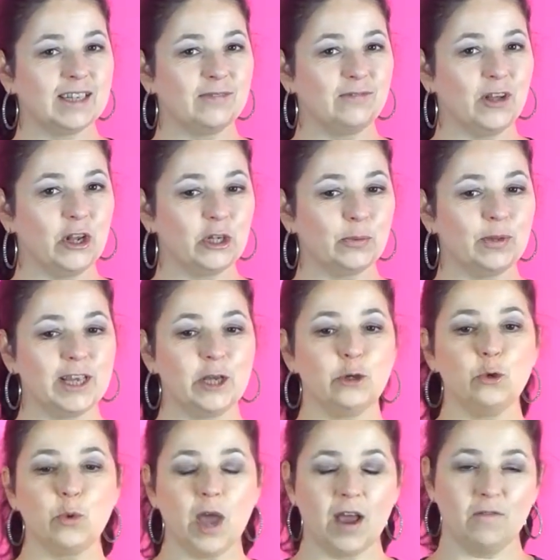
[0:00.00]
followers, but
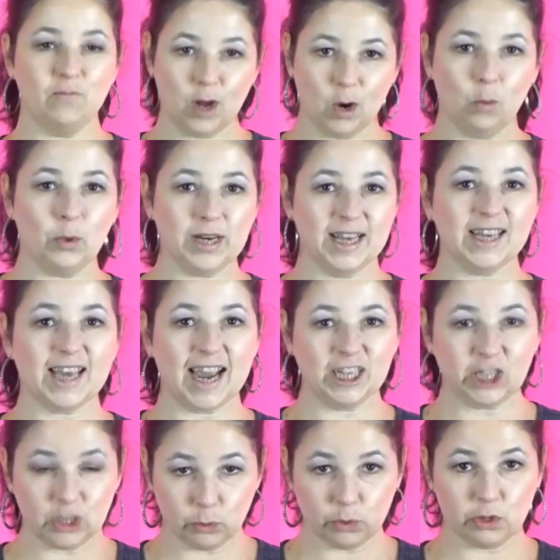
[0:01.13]
you have no one
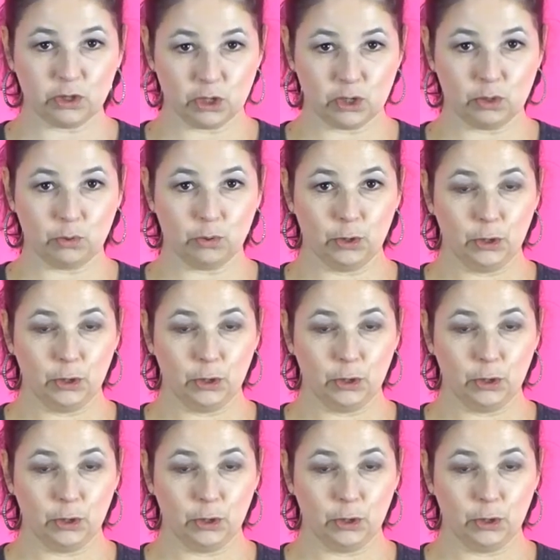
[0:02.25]
engaging with you?